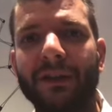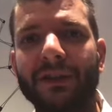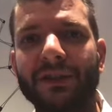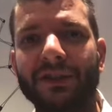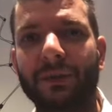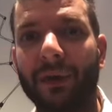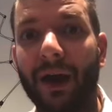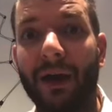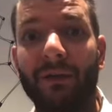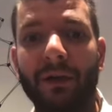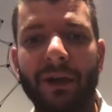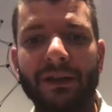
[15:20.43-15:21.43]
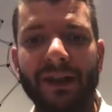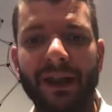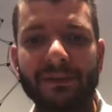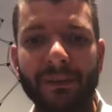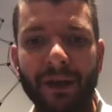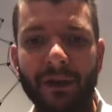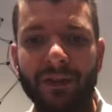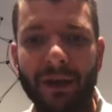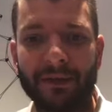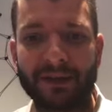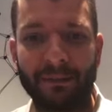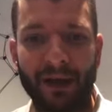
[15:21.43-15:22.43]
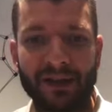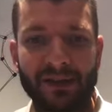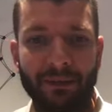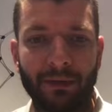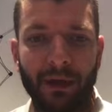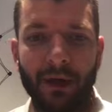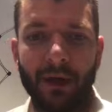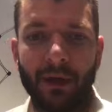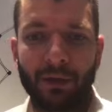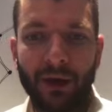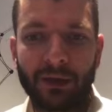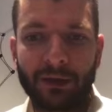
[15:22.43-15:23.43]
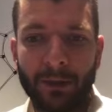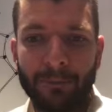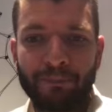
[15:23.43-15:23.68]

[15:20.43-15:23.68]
And just recover as many of them as possible, right?